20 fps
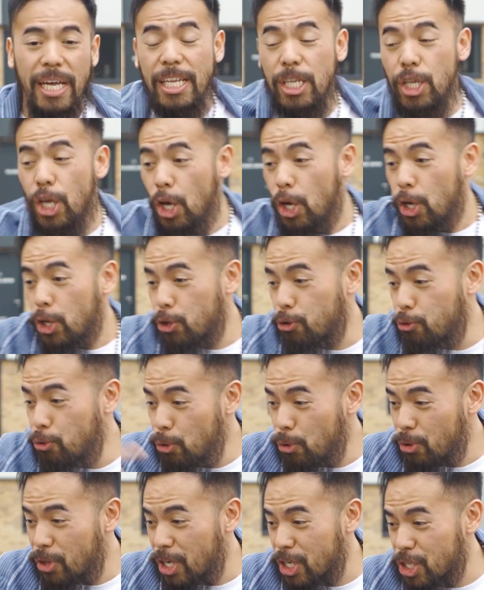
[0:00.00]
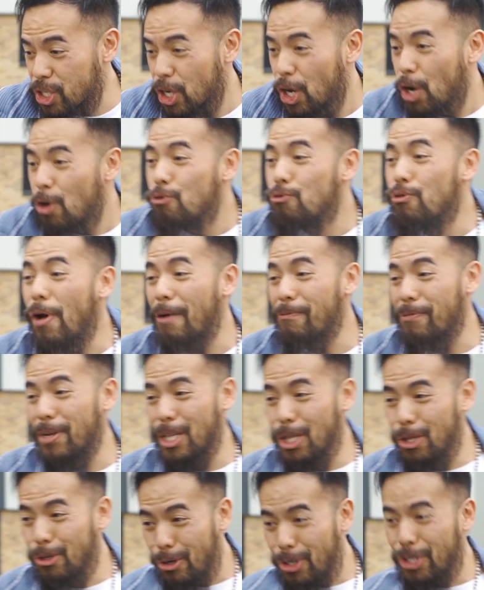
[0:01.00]
in through this
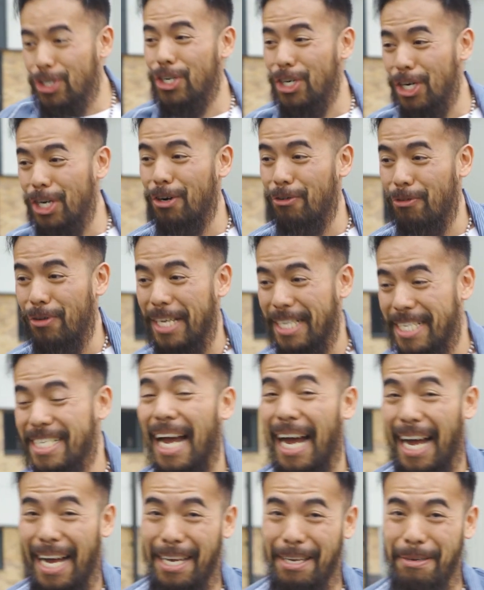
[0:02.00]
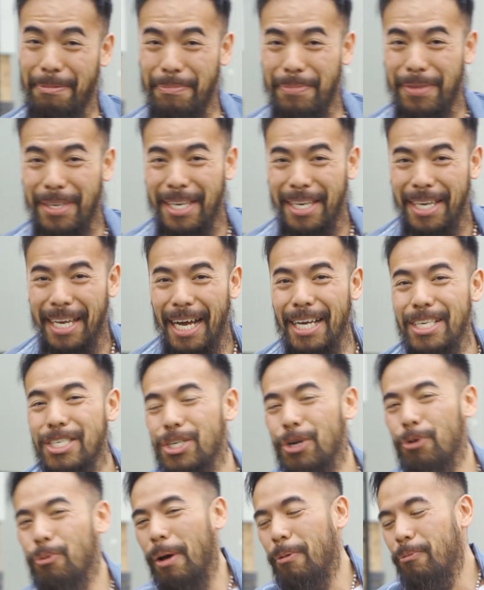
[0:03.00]
revolutionary time. And
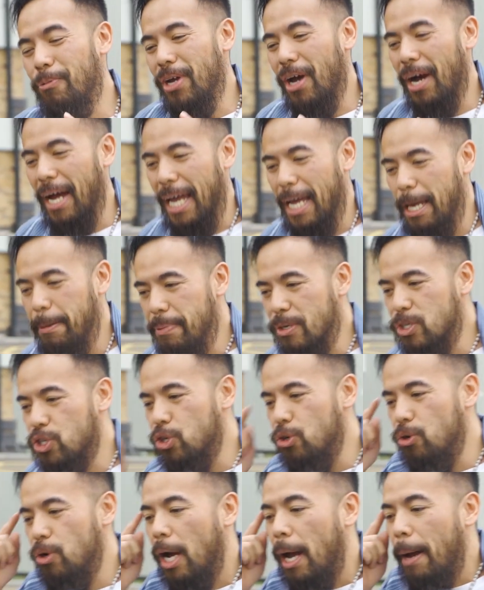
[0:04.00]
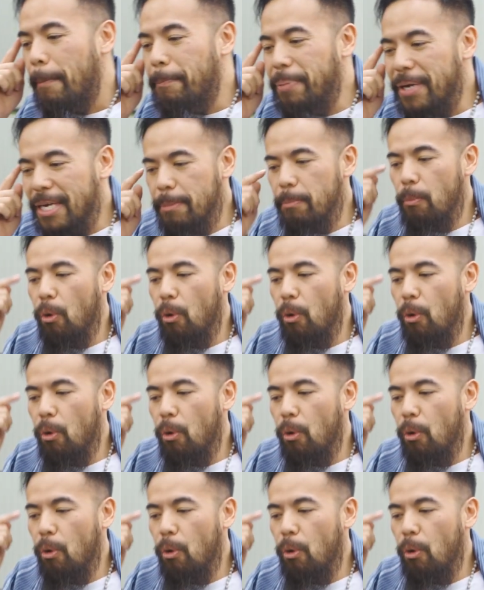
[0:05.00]
so when we are able to be